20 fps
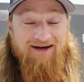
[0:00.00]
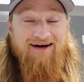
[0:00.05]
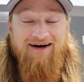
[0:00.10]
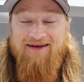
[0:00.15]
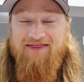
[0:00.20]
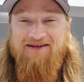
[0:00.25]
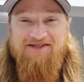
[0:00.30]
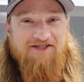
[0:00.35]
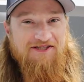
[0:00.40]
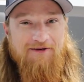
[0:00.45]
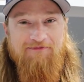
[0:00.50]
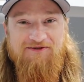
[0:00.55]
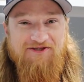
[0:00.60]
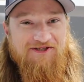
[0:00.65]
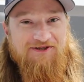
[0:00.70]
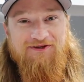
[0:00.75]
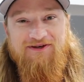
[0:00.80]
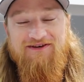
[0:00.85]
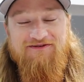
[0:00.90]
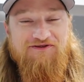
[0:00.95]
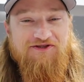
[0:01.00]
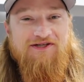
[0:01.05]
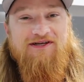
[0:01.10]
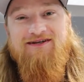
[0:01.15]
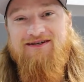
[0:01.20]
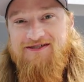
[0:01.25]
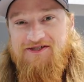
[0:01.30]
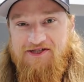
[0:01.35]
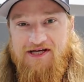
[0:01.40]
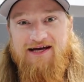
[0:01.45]
On this episode of
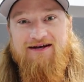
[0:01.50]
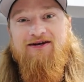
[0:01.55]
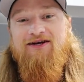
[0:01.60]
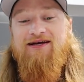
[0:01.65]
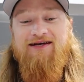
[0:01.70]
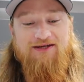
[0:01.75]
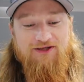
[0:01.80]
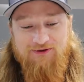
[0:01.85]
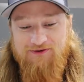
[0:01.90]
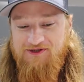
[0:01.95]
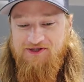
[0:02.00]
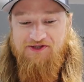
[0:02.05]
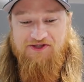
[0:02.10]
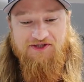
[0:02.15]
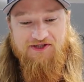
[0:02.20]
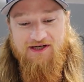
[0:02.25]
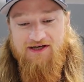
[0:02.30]
Saga Saturday, you just